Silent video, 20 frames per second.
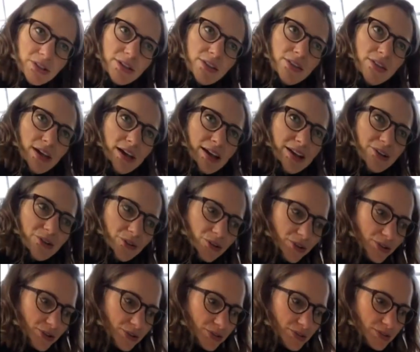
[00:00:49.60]
that
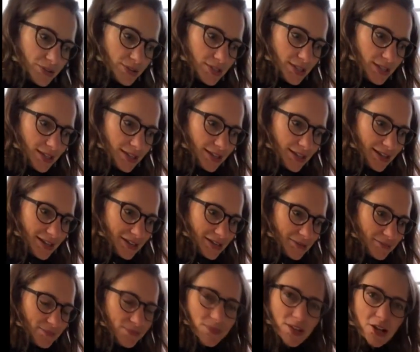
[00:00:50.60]
grows.
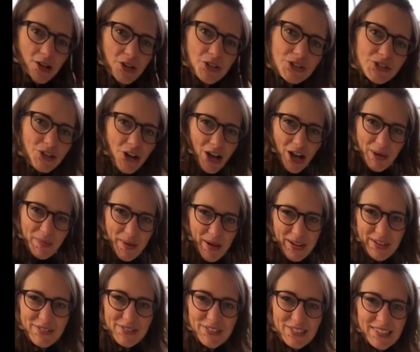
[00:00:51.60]
I'll talk about it
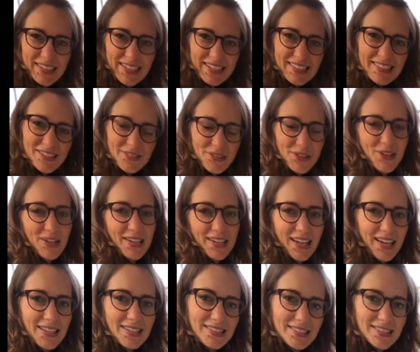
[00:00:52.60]
for a second, see if you can
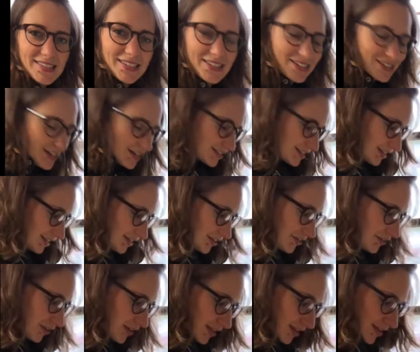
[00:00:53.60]
guess as I go.
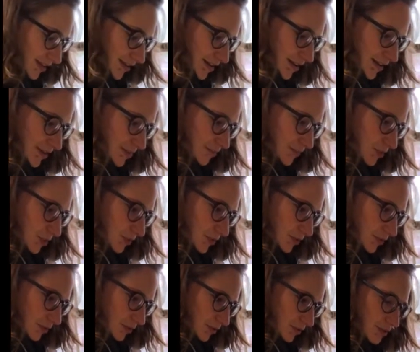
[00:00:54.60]
So it
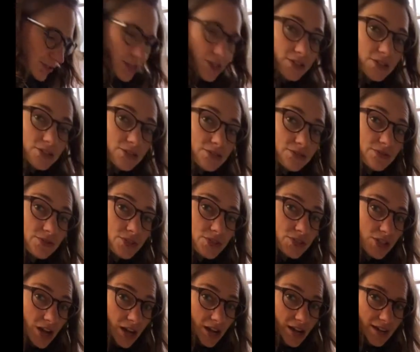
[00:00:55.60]
grows on a
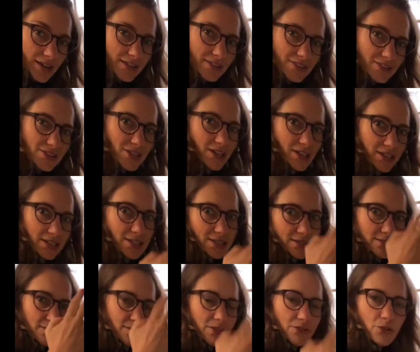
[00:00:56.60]
stalk, and the stalk is
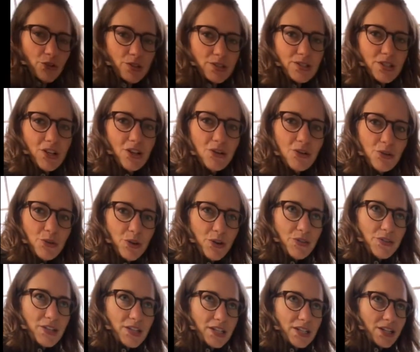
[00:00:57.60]
of course taller throughout the
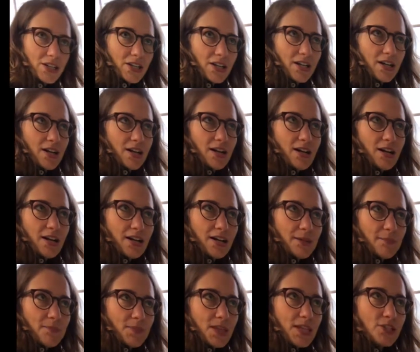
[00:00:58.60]
year.
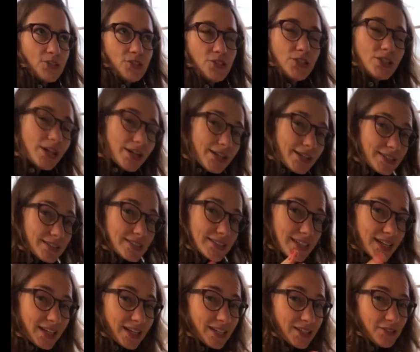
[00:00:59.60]
It just
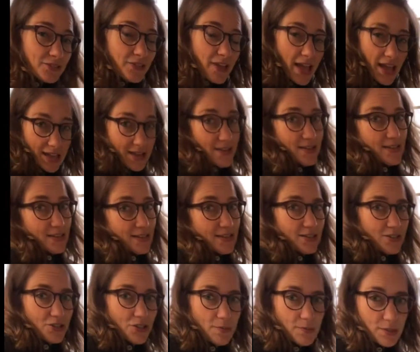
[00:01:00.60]
kind of ended in
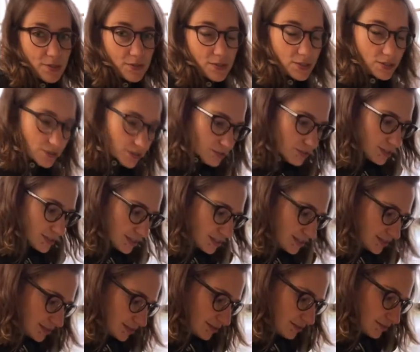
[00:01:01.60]
terms of its growing
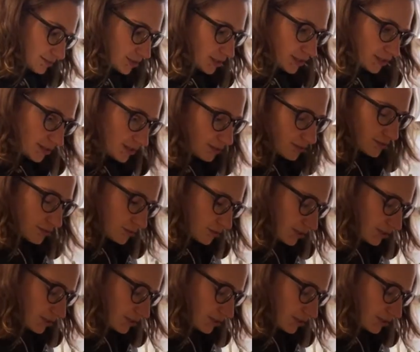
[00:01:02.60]
season when it got cold,